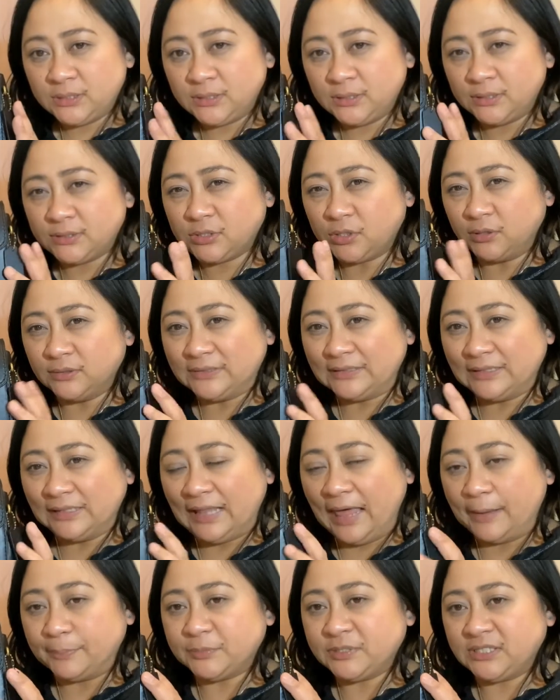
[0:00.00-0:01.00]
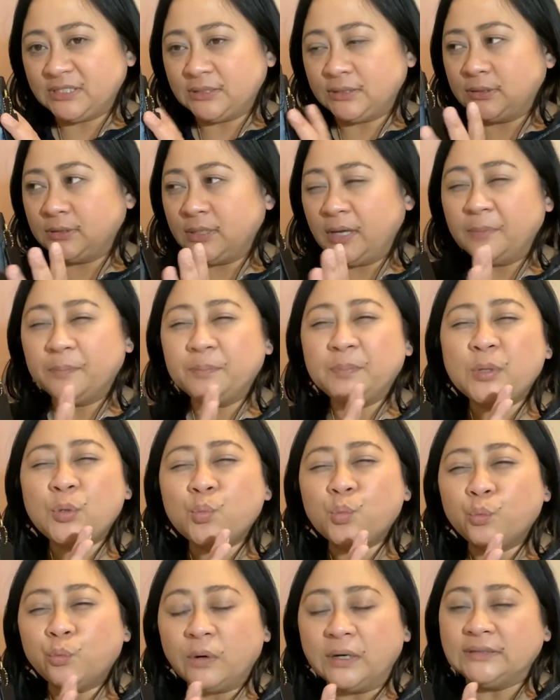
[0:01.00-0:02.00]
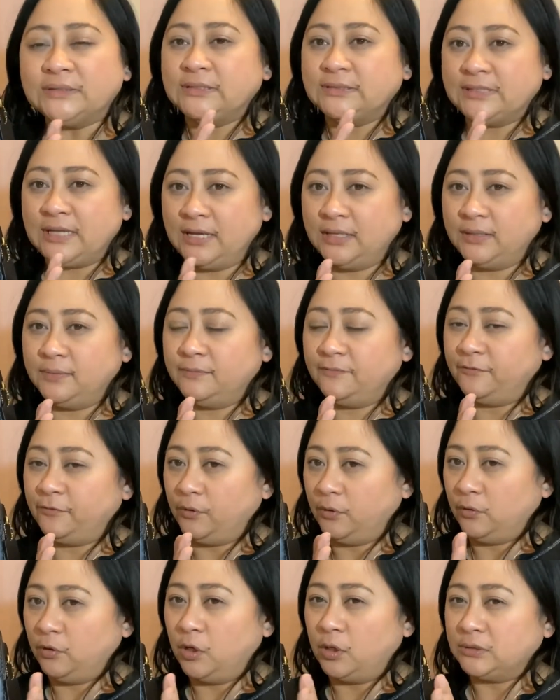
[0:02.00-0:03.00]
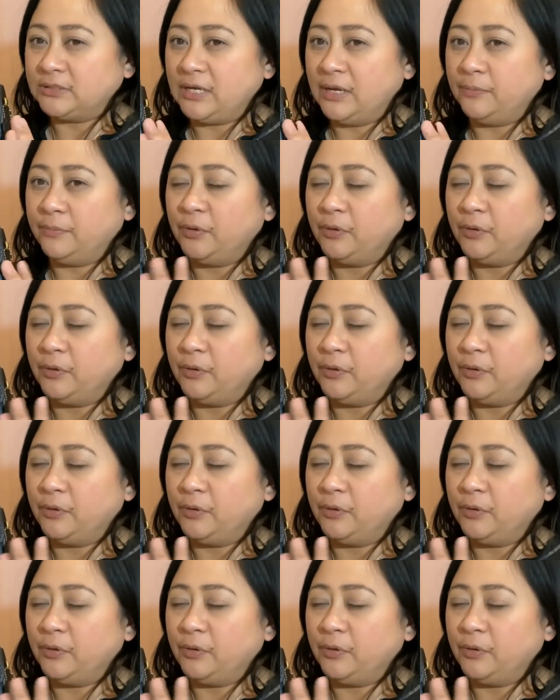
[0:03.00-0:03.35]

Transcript: It's called Clapton. I've been wanting that for a long time.